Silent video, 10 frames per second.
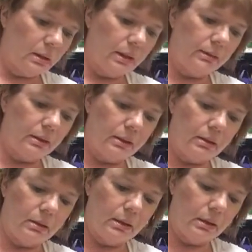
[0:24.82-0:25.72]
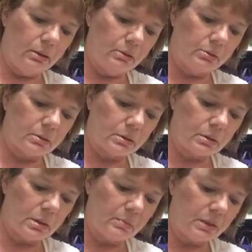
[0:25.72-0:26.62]
And then here's
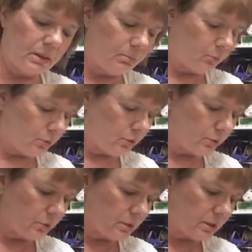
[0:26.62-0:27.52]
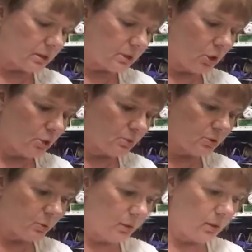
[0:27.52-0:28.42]
something embroidered. It says Home
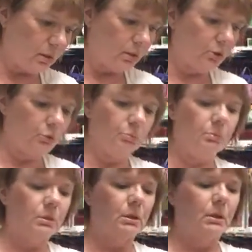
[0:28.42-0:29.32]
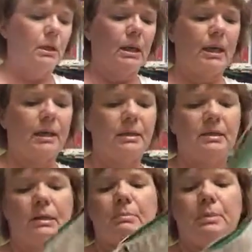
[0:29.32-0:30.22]
Sweet Home. And
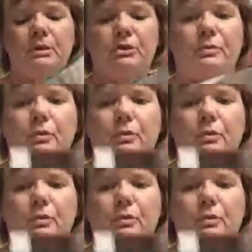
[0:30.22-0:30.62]
it's in a picture